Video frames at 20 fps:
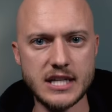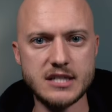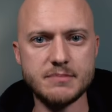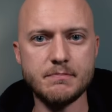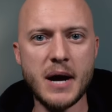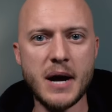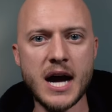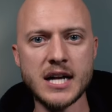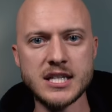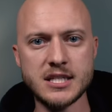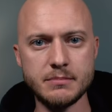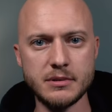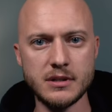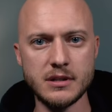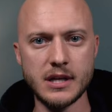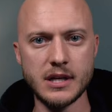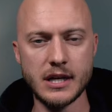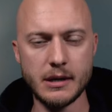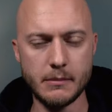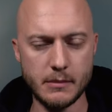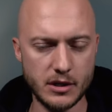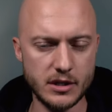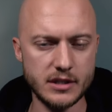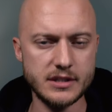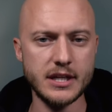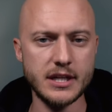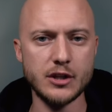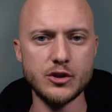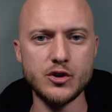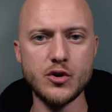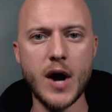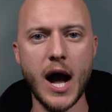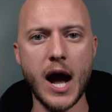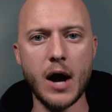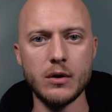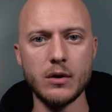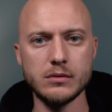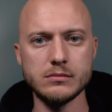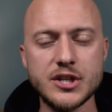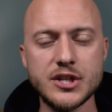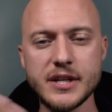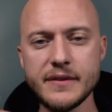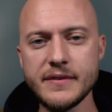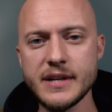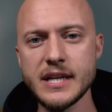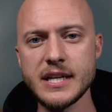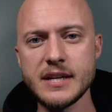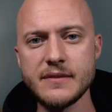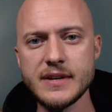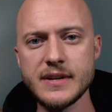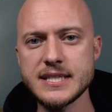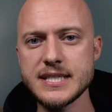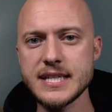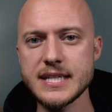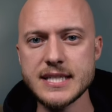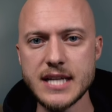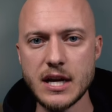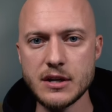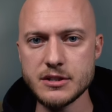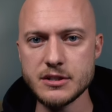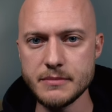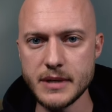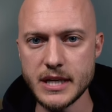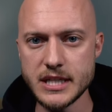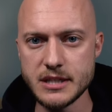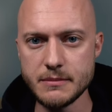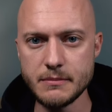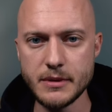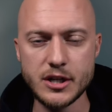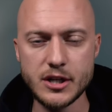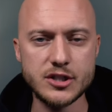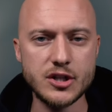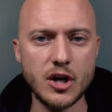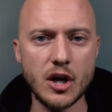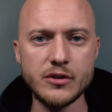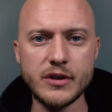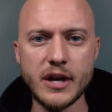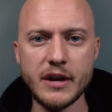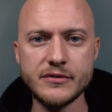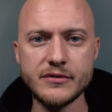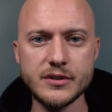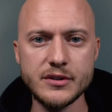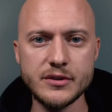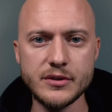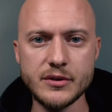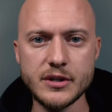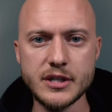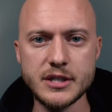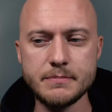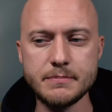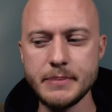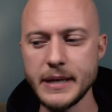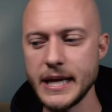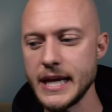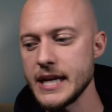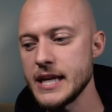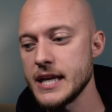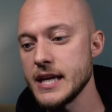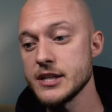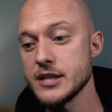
It's possible, and I'm gonna tell you how. So dividend investing sounds amazing because all you have to do is pick